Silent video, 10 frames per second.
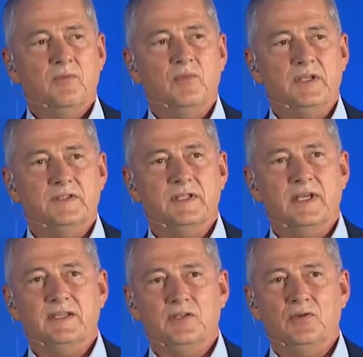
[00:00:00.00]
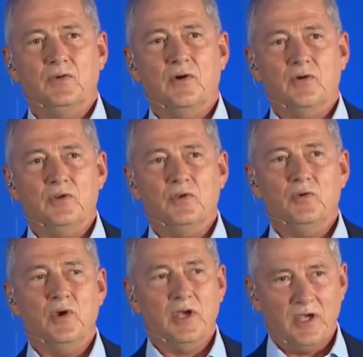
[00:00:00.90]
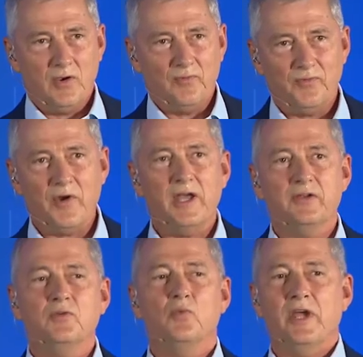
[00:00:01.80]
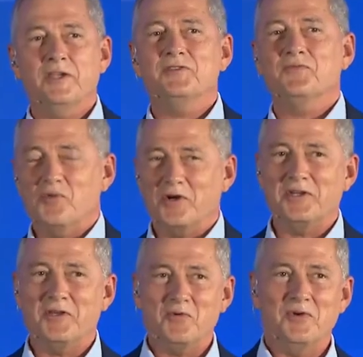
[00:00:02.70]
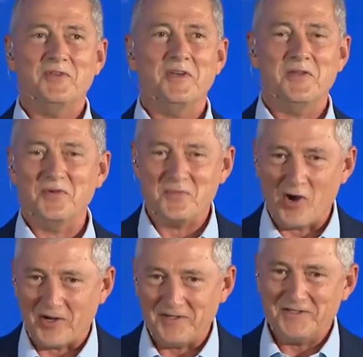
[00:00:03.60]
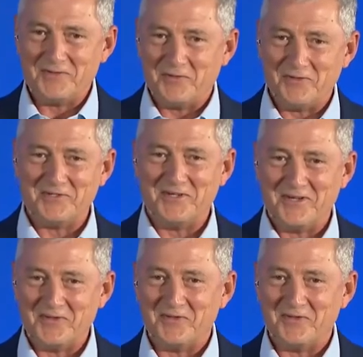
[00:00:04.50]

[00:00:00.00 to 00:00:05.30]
means that you, you find ways of working with other parties. There's, uh,